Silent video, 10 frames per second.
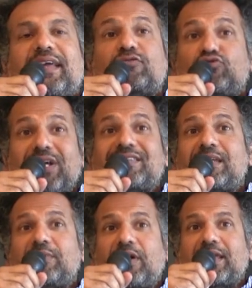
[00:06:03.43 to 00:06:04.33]
They've dressed
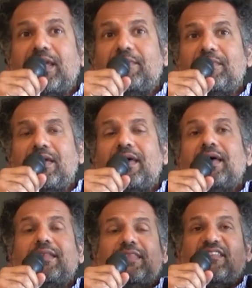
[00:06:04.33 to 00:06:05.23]
him like him.
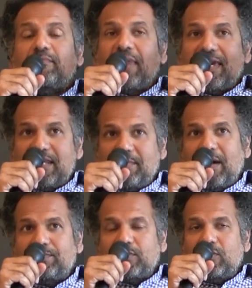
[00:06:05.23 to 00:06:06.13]
Wow. They've made him
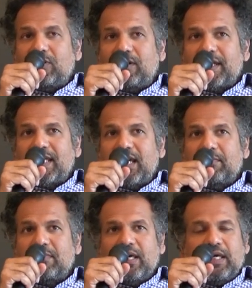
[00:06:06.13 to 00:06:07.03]
up to look like
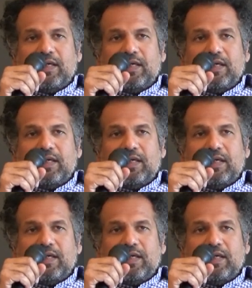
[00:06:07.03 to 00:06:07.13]
him.